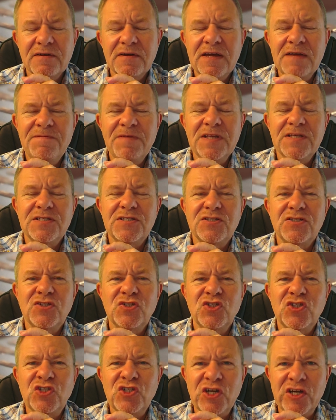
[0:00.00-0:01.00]
If it's
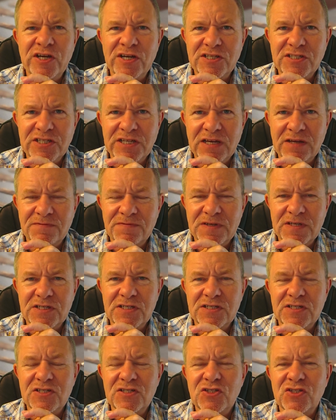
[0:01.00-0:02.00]
dirty, if it